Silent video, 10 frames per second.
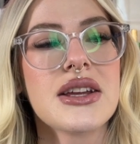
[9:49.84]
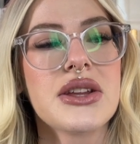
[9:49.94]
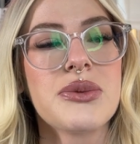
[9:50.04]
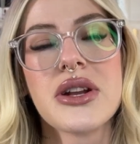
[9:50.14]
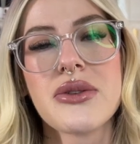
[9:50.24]

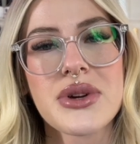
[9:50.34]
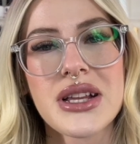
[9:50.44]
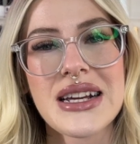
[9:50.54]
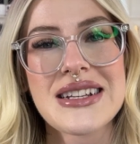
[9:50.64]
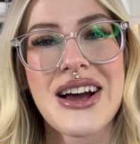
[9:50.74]
we don't
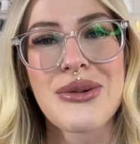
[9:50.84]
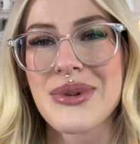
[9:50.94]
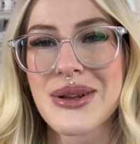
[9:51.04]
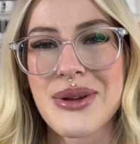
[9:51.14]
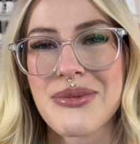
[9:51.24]
realize how
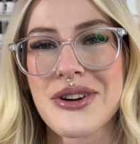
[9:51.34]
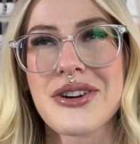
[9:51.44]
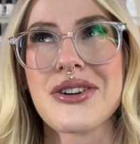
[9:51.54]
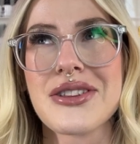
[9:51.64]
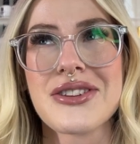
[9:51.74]
many people are
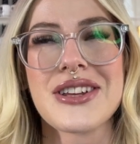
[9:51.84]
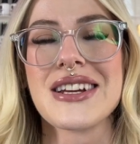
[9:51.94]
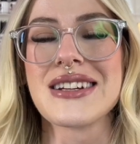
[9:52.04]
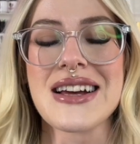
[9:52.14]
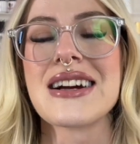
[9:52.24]
going through the
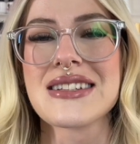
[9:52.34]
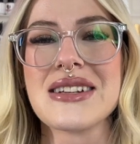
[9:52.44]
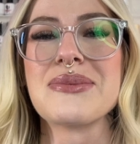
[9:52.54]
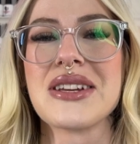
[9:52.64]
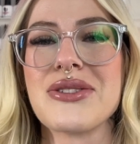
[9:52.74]
exact
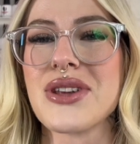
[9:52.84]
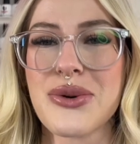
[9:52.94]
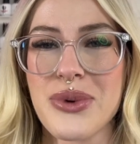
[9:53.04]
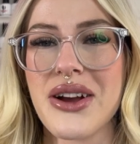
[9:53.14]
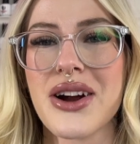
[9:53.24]
same thing
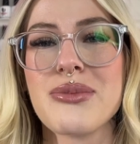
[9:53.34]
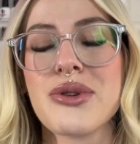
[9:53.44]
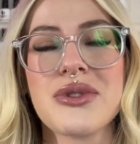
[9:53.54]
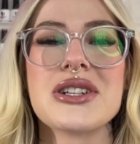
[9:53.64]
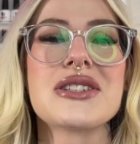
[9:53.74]
that we are,
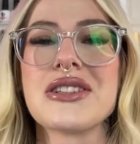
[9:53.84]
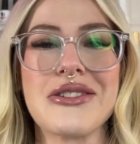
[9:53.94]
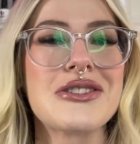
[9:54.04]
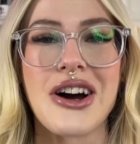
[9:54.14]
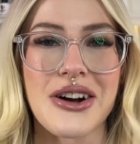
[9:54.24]
but we just
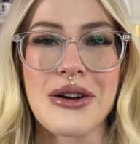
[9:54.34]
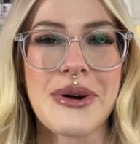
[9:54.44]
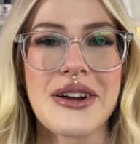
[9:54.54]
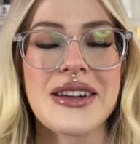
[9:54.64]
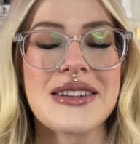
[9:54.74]
don't talk
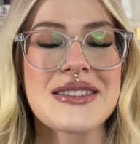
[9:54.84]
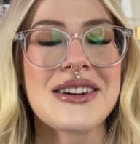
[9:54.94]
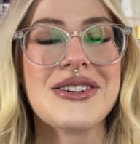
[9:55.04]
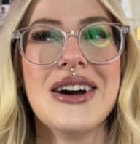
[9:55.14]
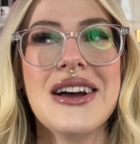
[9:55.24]
about it.
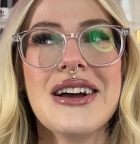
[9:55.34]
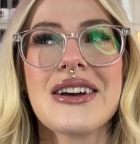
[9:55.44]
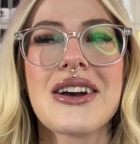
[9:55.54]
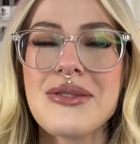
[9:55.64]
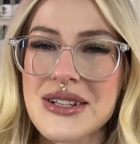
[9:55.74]
So
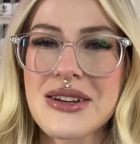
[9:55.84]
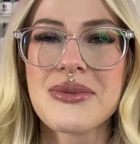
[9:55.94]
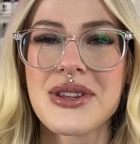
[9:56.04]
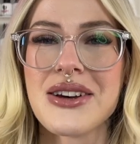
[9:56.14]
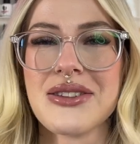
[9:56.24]
comment down
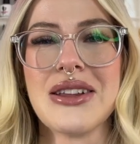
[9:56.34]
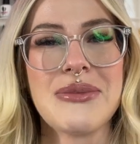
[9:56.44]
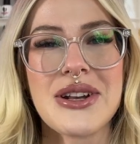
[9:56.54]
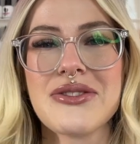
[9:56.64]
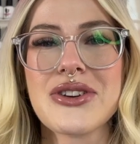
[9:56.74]
below, let
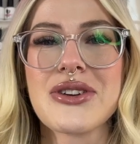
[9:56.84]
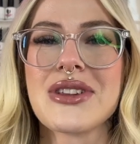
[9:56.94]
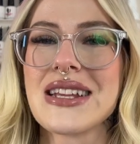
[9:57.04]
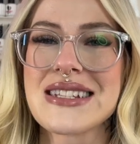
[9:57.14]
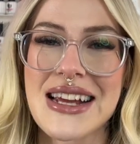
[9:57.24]
me know if you can
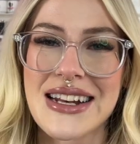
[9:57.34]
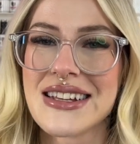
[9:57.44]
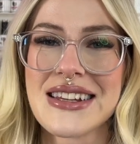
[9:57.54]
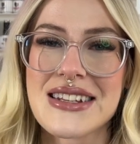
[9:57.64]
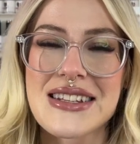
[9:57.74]
relate to any
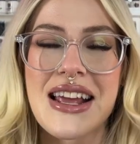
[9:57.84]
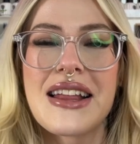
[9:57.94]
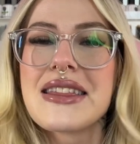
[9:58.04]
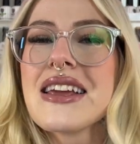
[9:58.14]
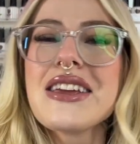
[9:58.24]
of this,
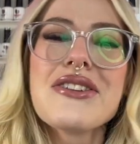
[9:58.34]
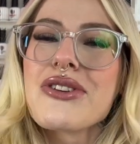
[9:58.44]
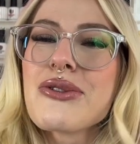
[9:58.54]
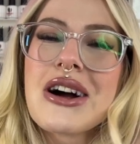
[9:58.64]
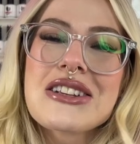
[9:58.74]
and thank you
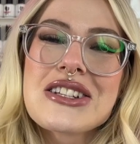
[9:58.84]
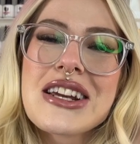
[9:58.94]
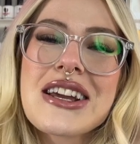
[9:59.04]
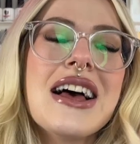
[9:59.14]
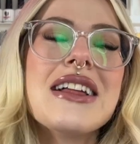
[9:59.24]
for
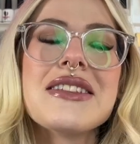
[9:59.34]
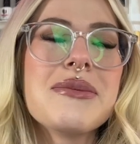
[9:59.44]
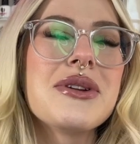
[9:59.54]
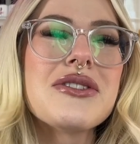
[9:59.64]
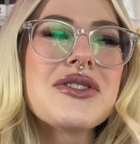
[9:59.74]
watching.
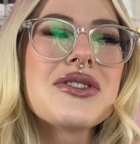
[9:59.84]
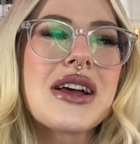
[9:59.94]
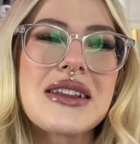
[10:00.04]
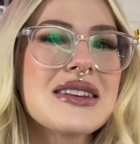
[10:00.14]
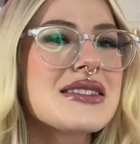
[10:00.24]
Let me know if you
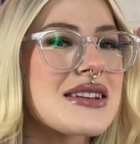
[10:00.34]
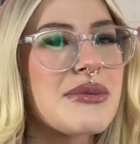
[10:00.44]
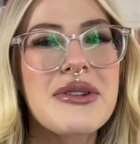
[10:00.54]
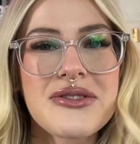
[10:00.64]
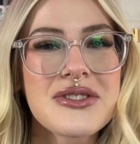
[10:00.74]
like this
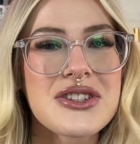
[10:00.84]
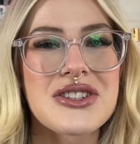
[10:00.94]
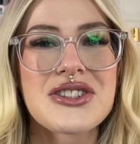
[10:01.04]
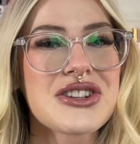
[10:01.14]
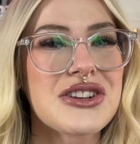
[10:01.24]
type of
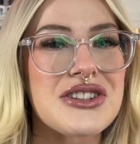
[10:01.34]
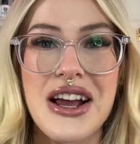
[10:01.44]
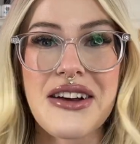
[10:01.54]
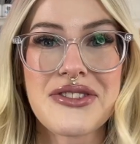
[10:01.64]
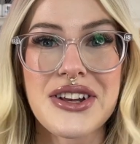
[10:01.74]
just chit
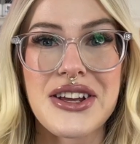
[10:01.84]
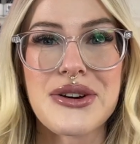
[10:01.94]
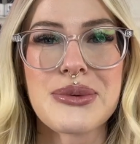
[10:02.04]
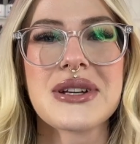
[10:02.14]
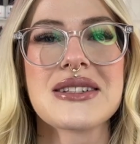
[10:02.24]
chat
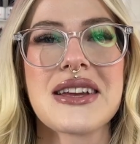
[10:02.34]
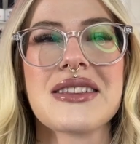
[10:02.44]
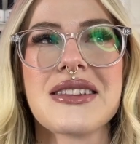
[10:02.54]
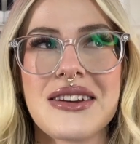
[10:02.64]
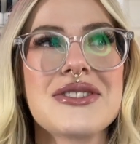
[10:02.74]
video, because I'd
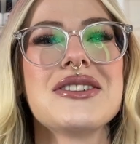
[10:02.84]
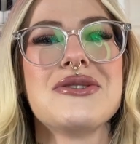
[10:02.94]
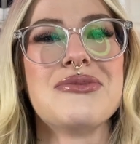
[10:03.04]
love to do